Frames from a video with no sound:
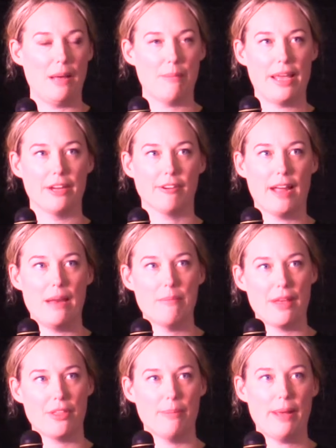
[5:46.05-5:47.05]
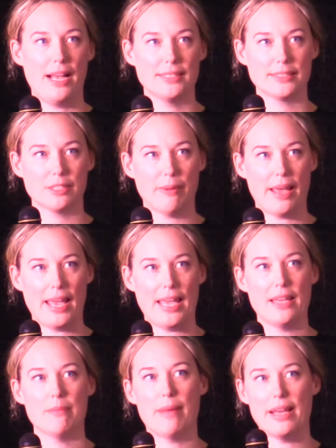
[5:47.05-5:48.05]
My grandmother passed
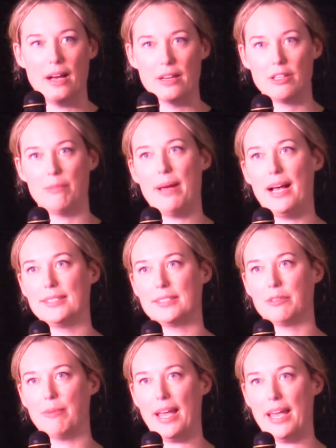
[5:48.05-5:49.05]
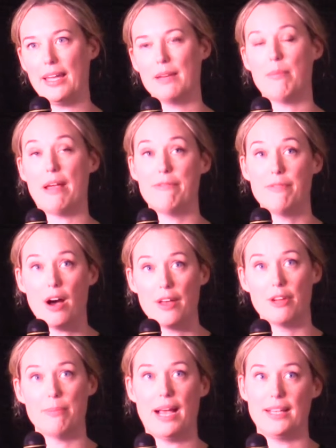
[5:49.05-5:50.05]
away, my uncle passed away, my
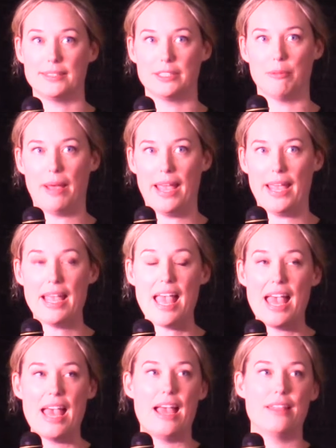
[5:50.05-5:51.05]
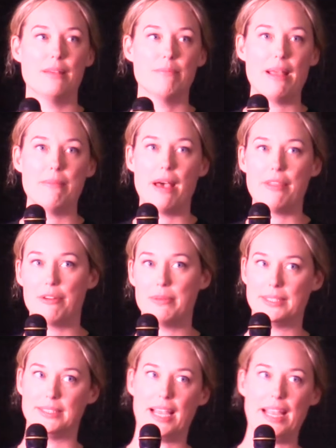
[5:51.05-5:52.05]
father passed away, and then my mother
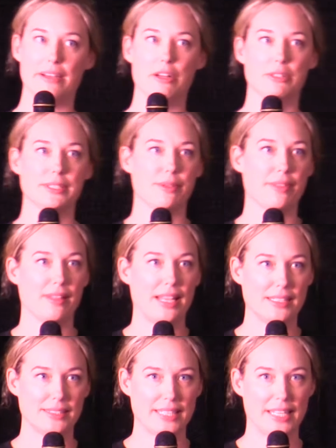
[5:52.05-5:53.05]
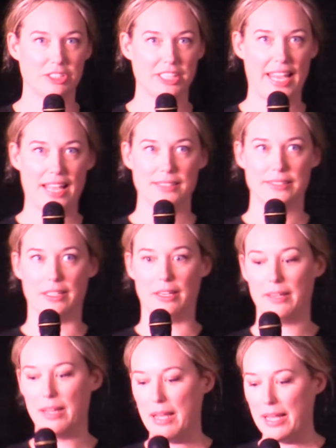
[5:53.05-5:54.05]
was diagnosed with a late-stage cancer.
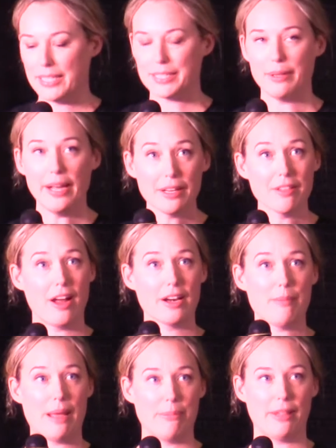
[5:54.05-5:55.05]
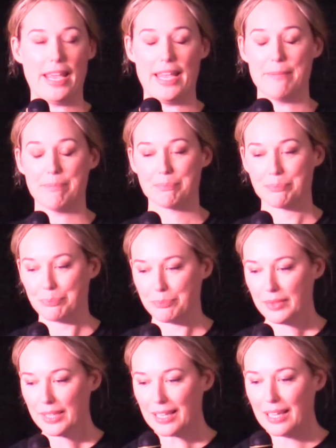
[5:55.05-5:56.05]
So I had a lot on my plate.
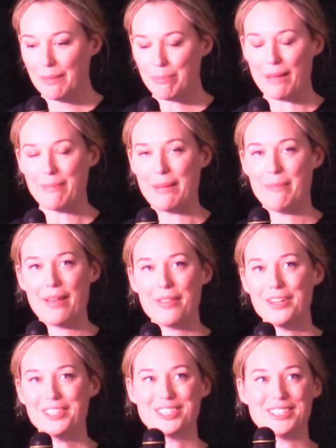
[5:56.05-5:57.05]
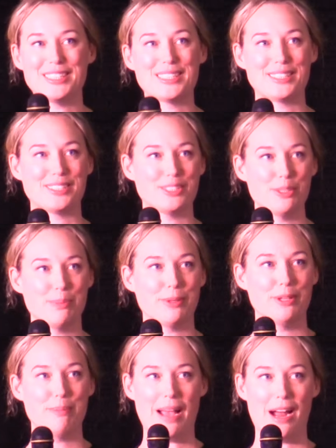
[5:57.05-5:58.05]
But my mother, she's
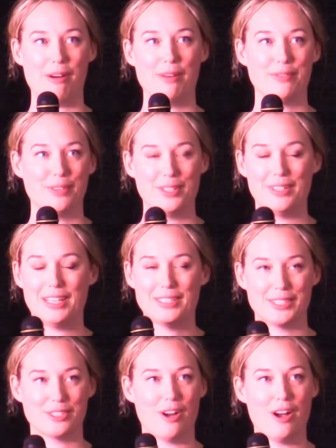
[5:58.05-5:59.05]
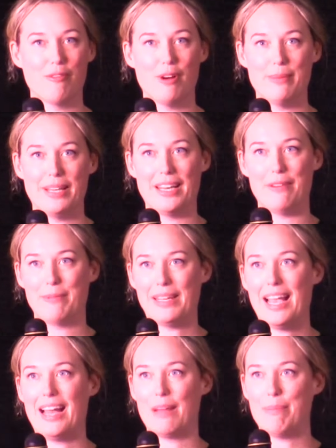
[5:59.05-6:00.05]
super powerful and a strong woman, and
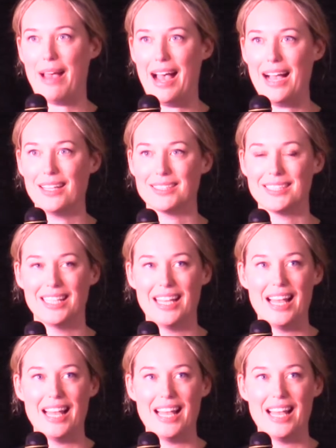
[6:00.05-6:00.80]
we had a pact.